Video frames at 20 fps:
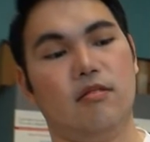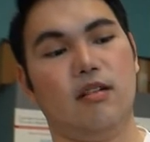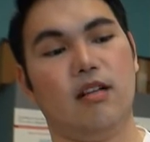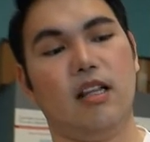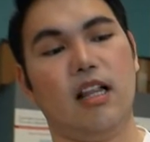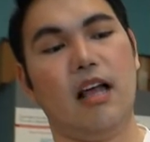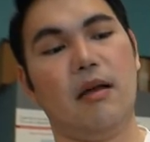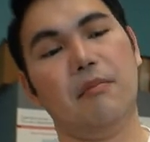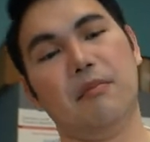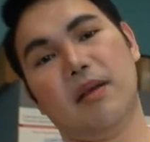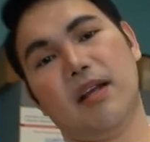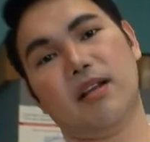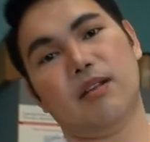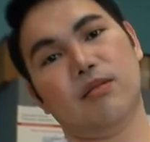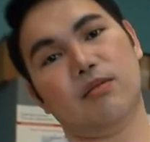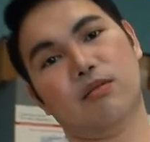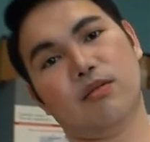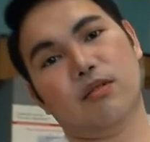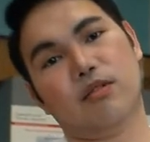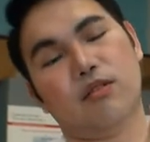clamp it as
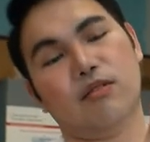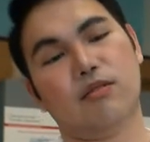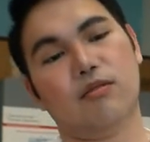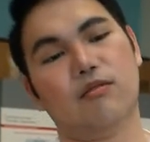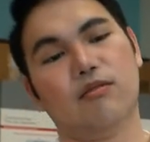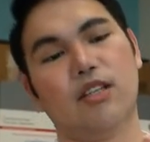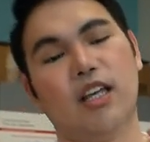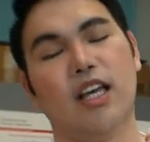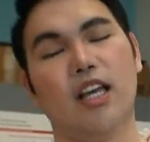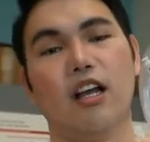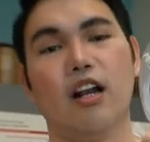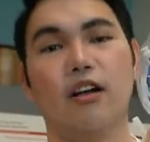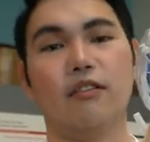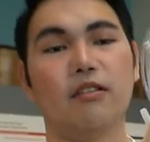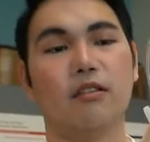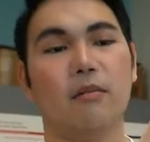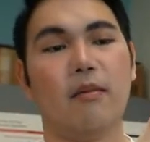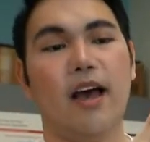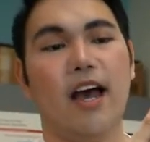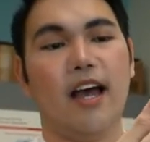soon as you take it off
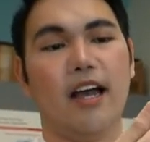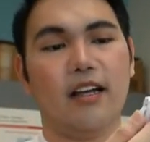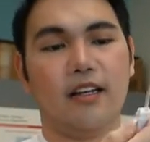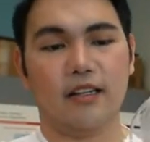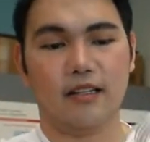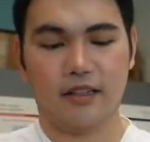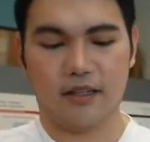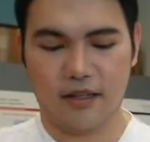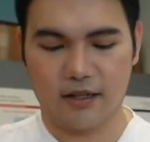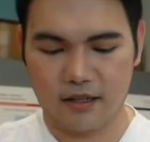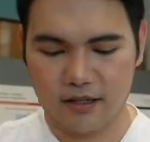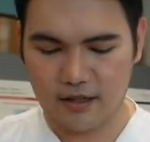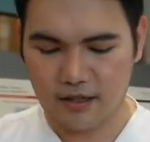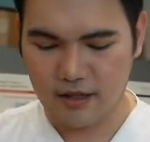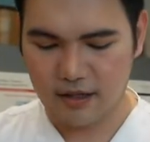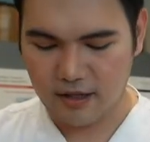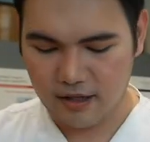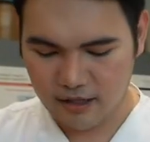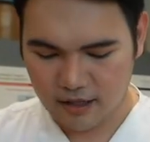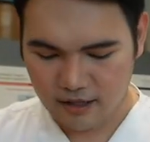the bag.
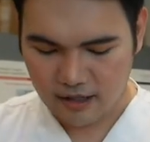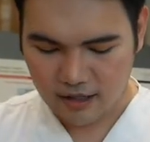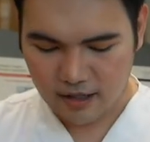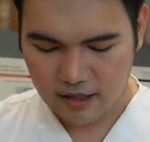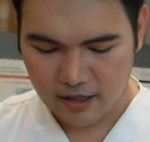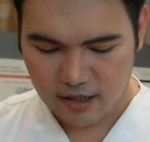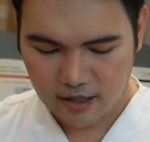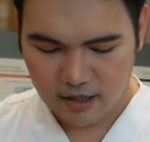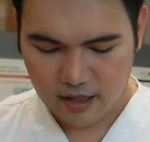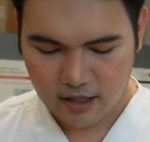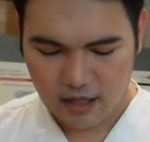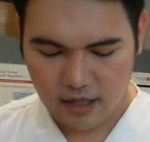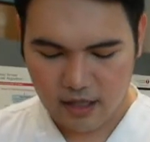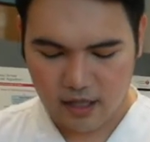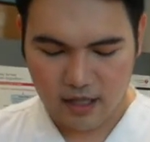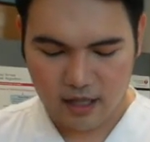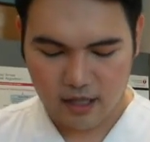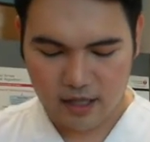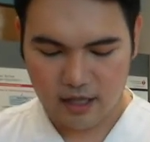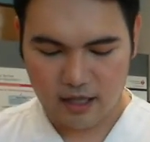
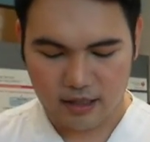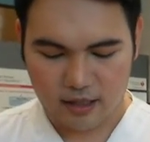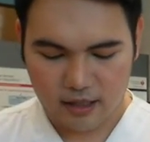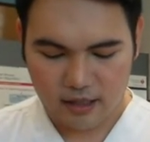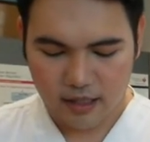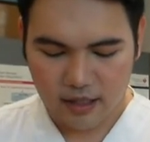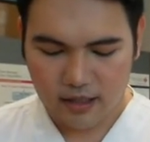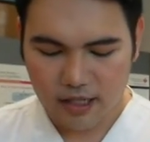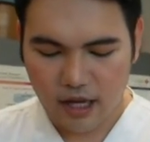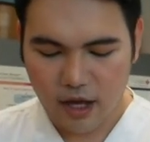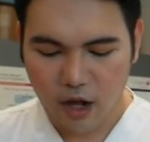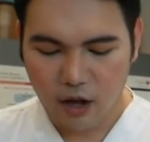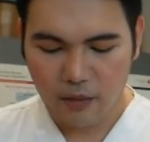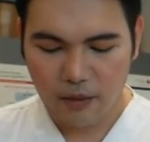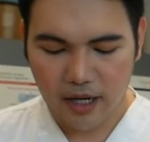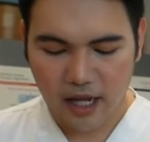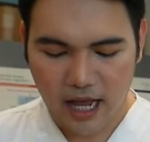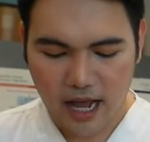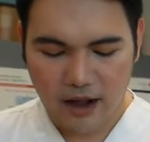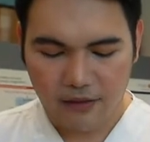And since I
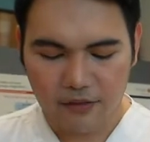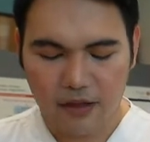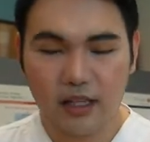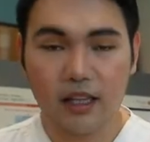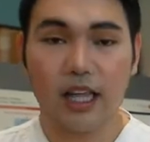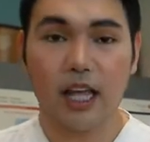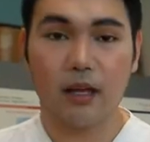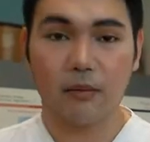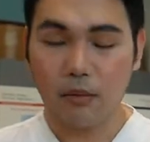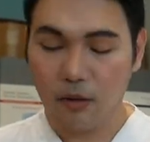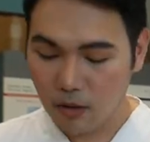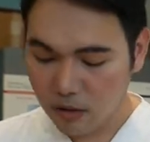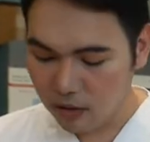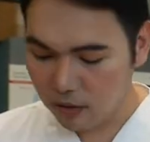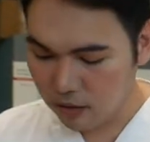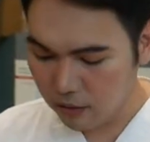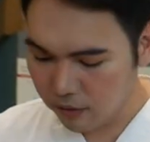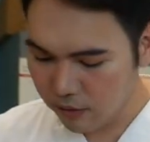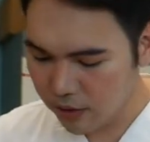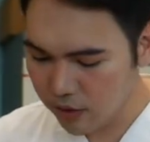already have the
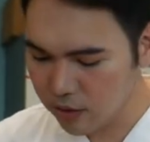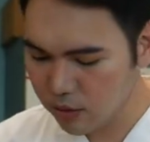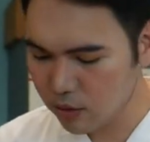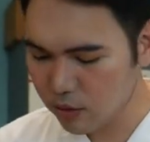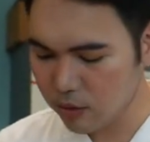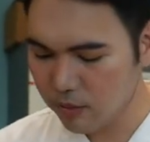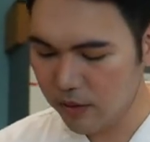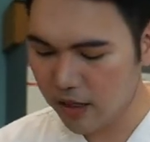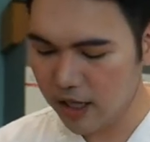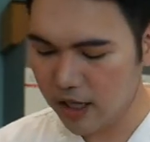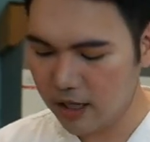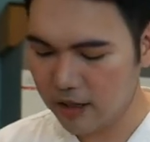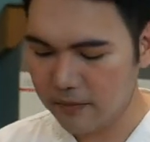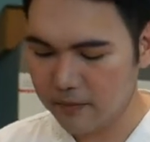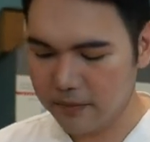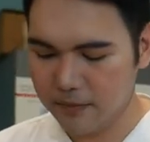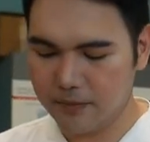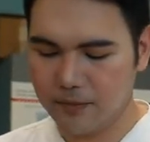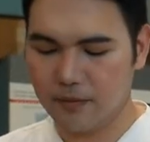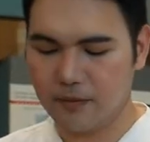label for the
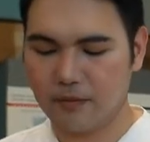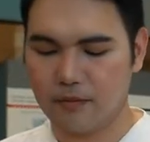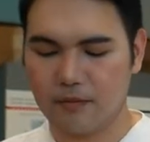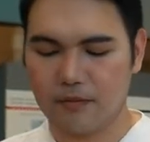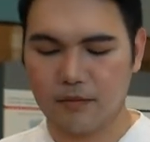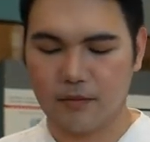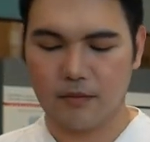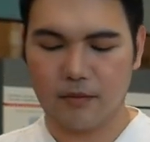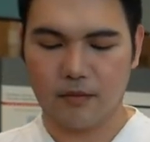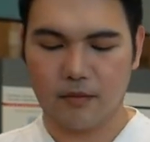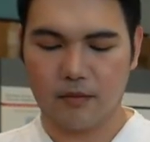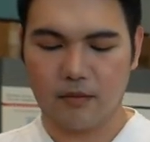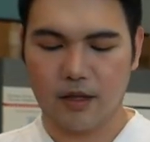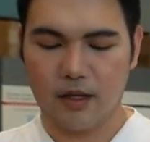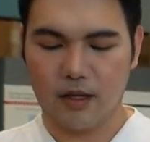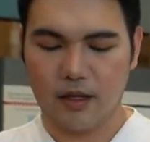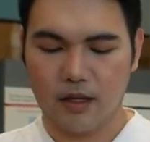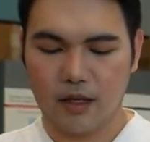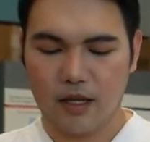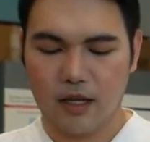tubing,
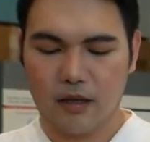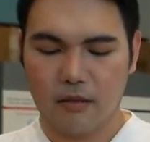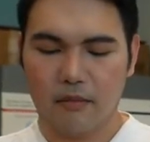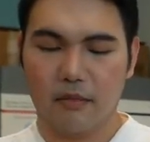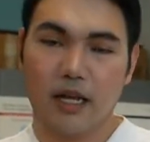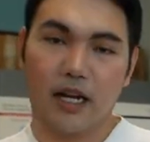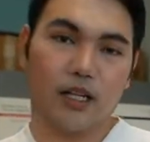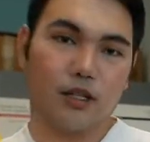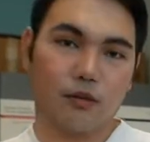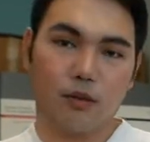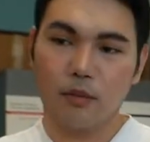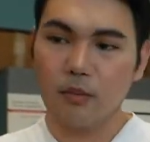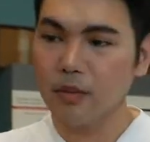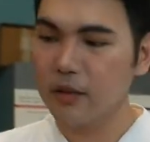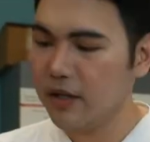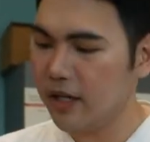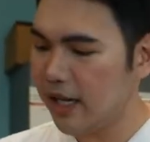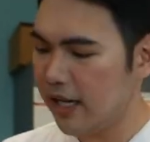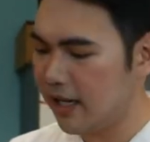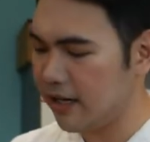might as well
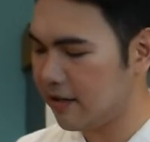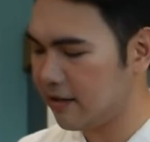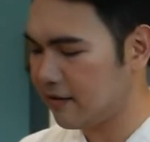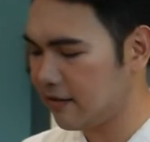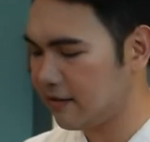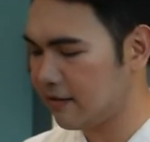put it.